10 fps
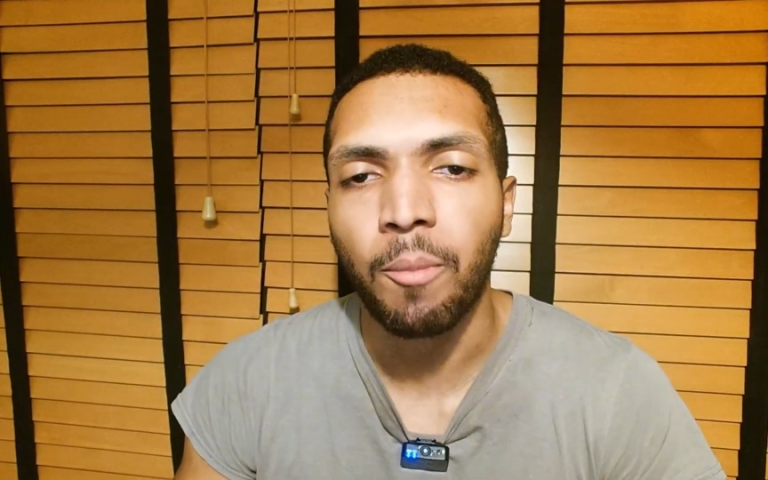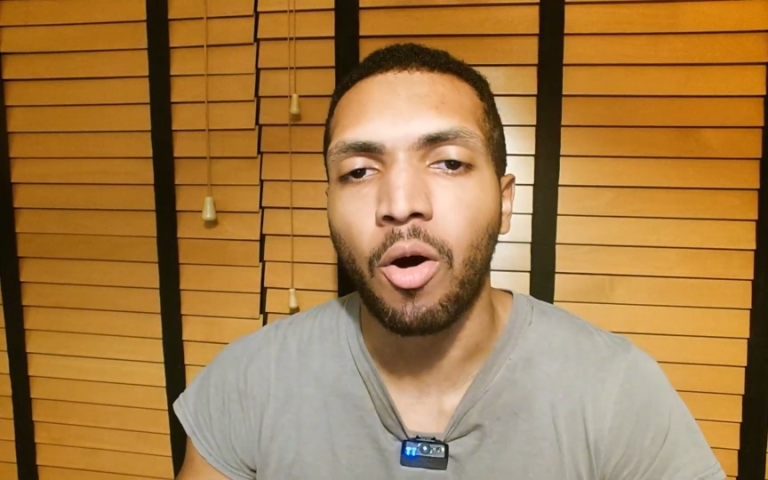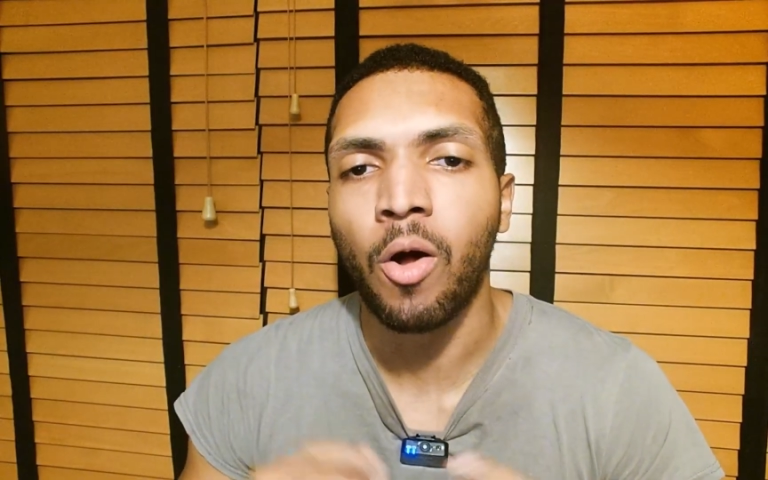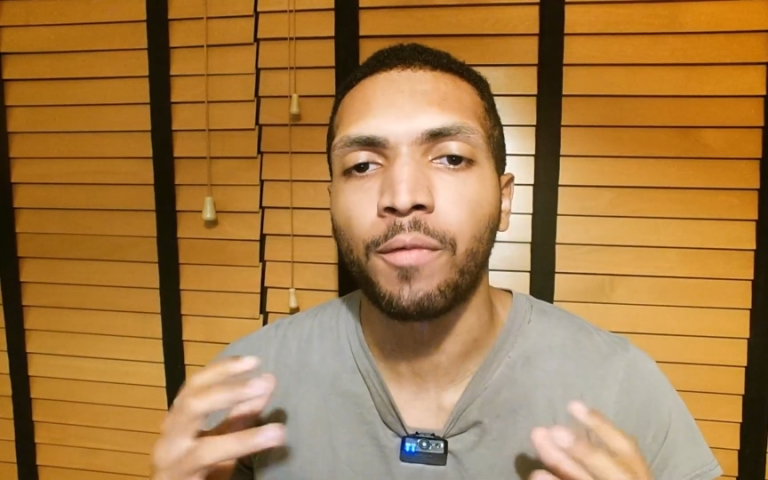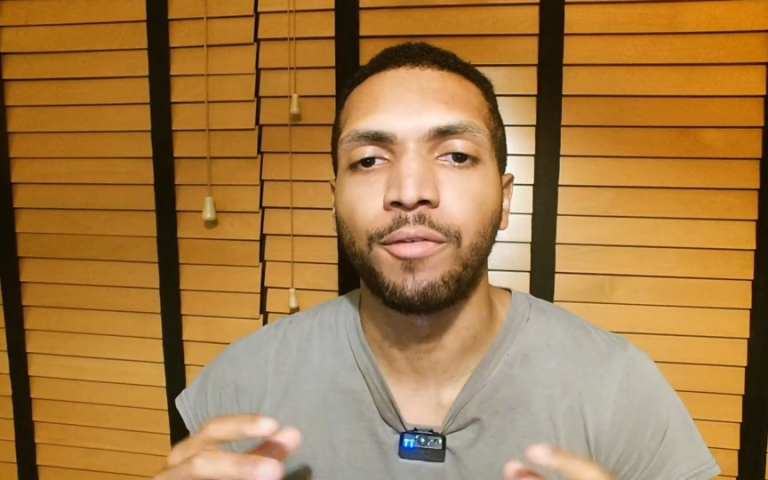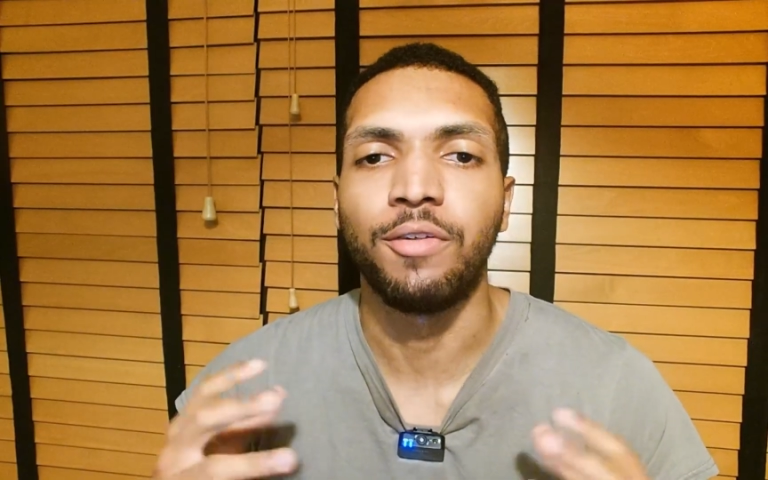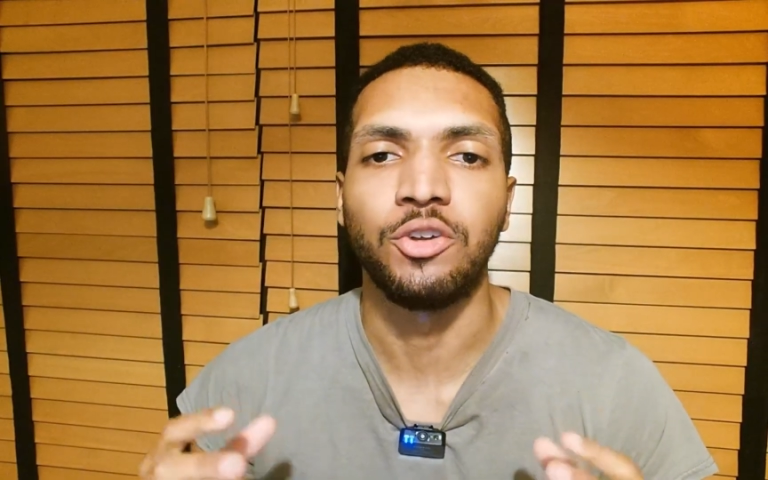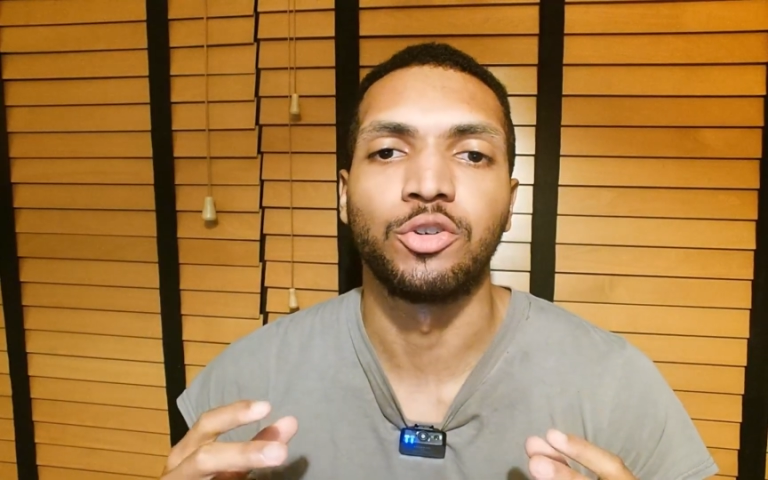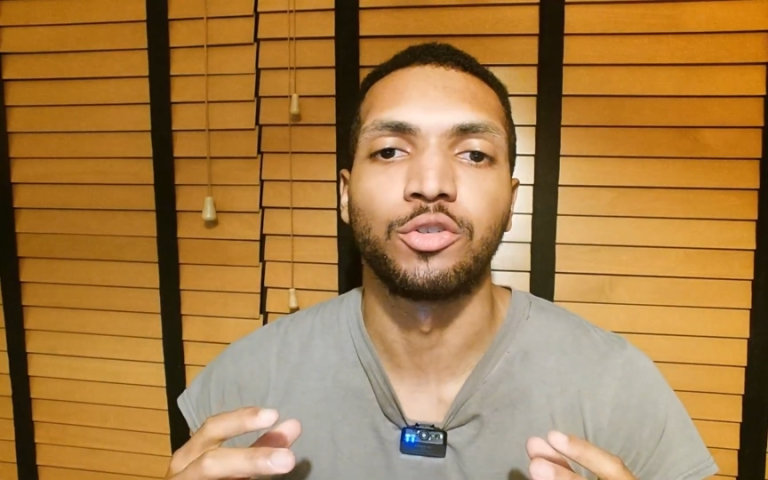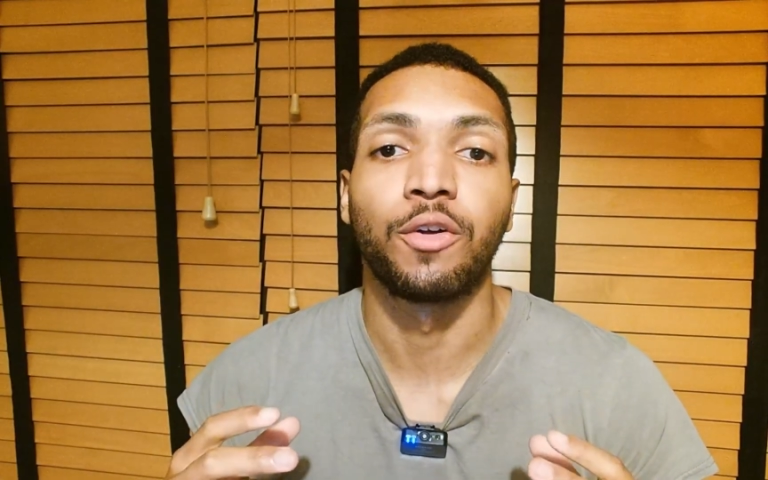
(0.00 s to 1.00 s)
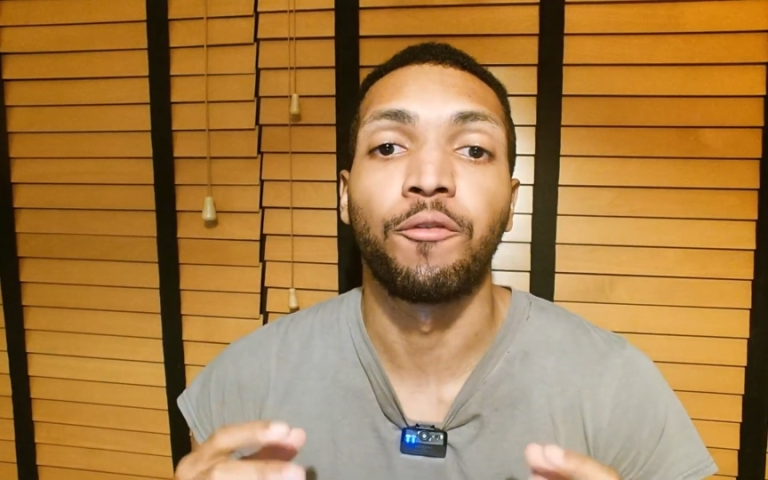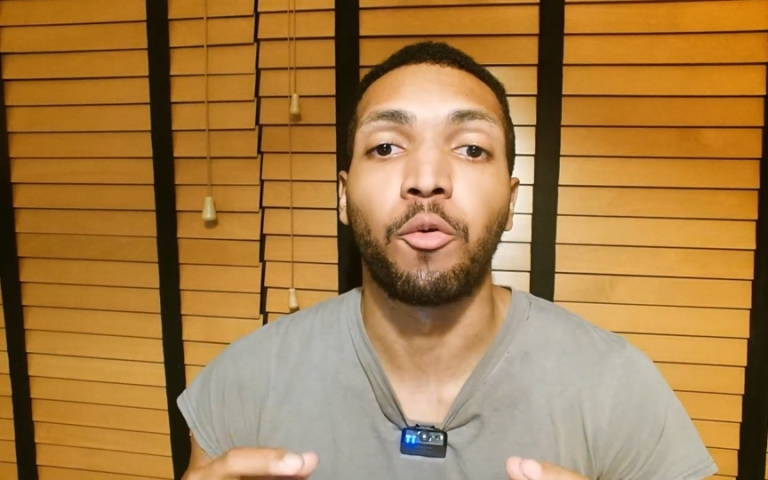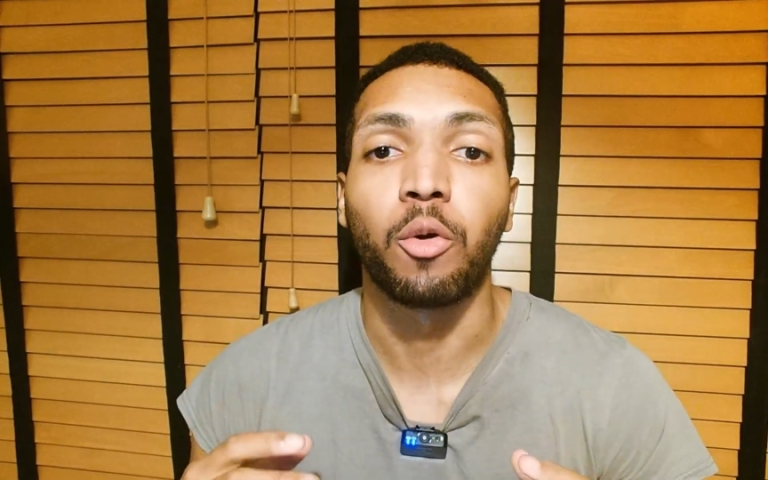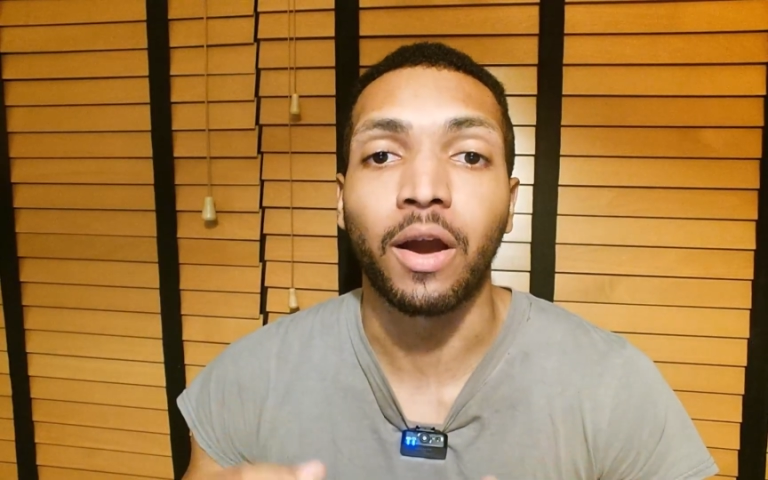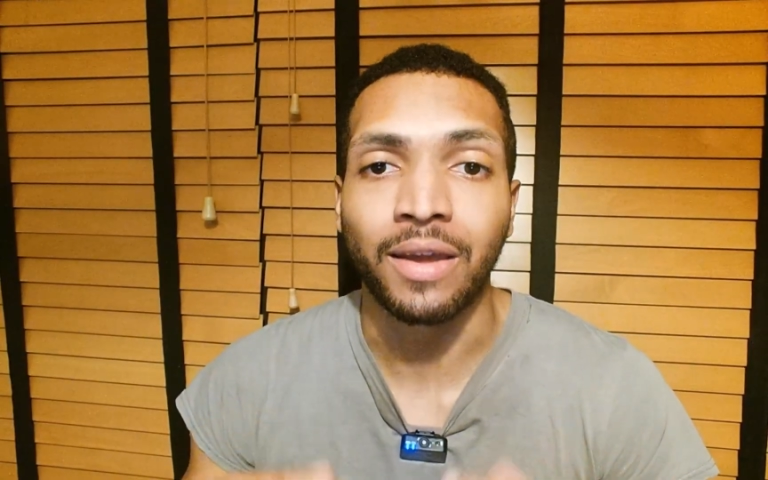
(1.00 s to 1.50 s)
all of the features
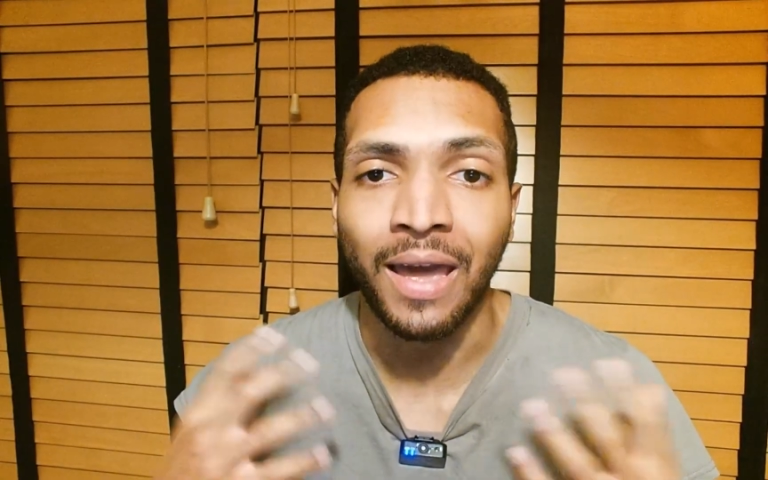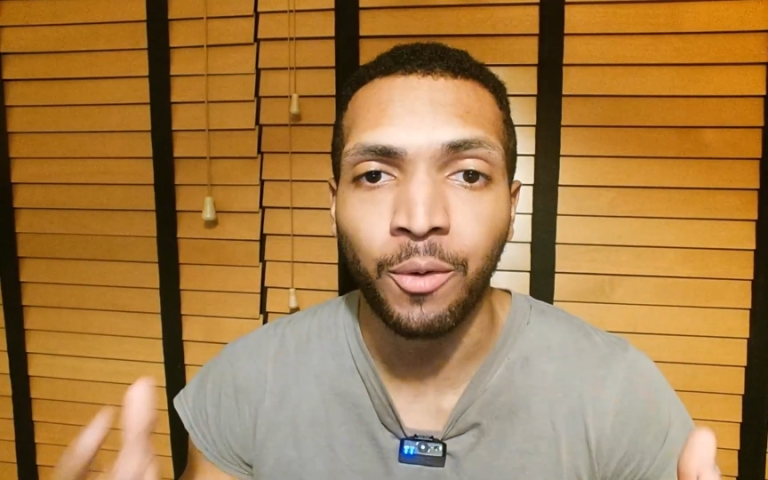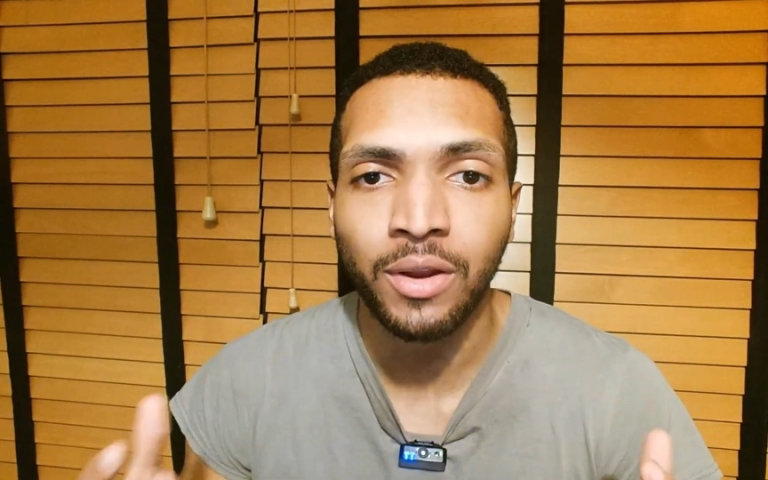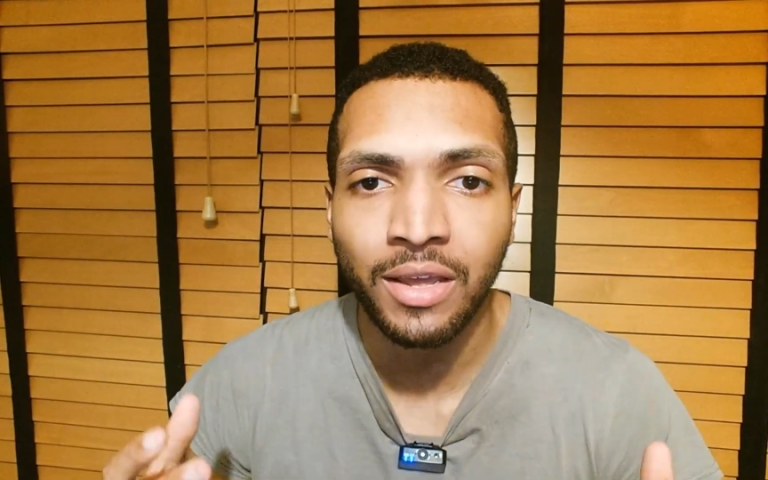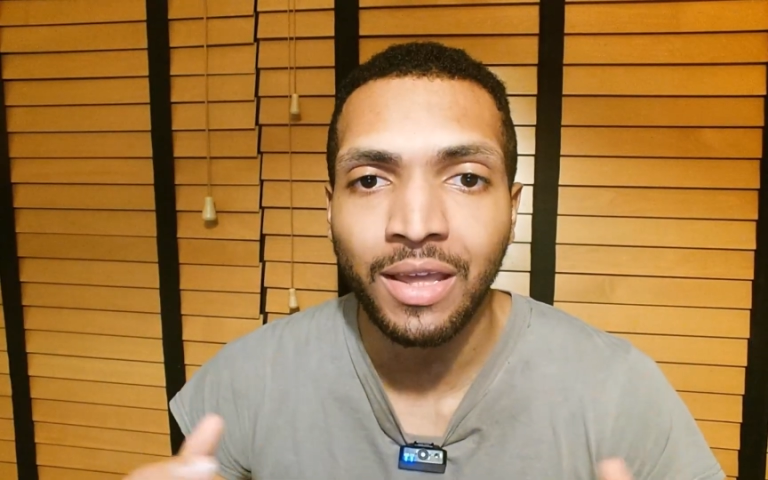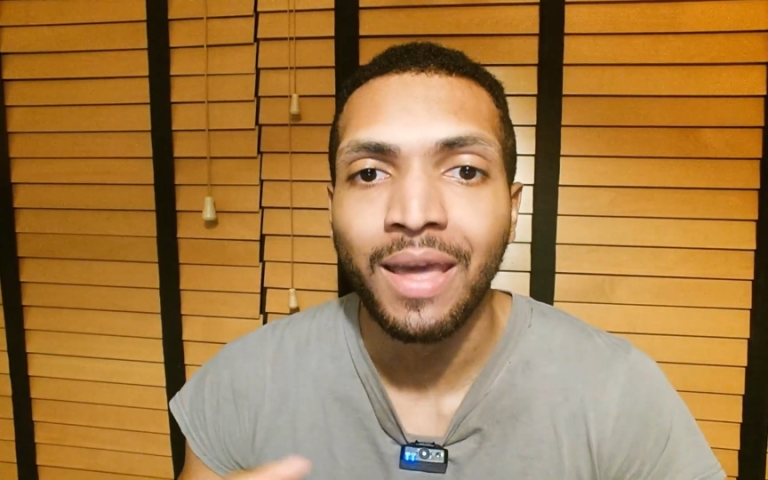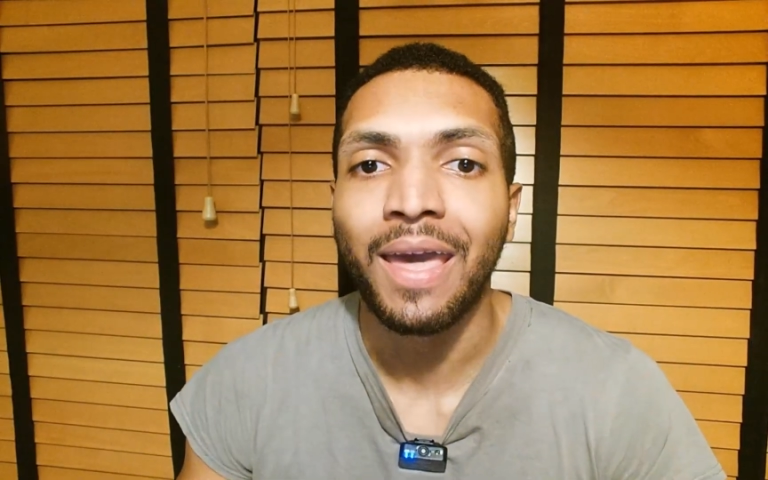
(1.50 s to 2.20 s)
for accounting